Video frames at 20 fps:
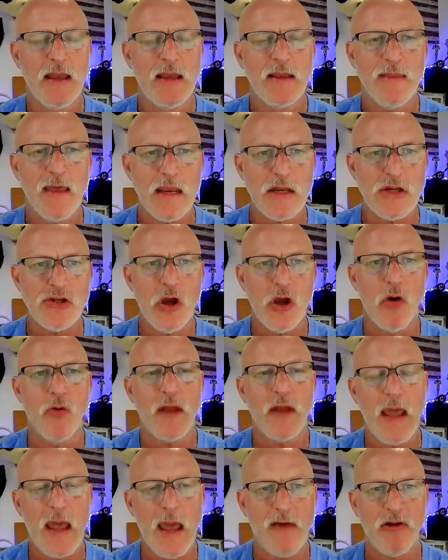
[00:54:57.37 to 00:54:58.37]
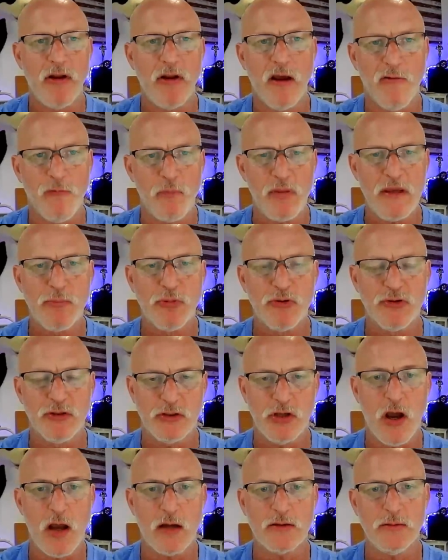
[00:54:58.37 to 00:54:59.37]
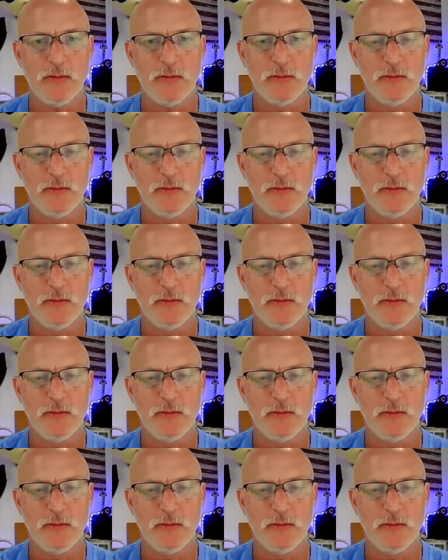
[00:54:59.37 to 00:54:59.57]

They don't have enough people to talk to.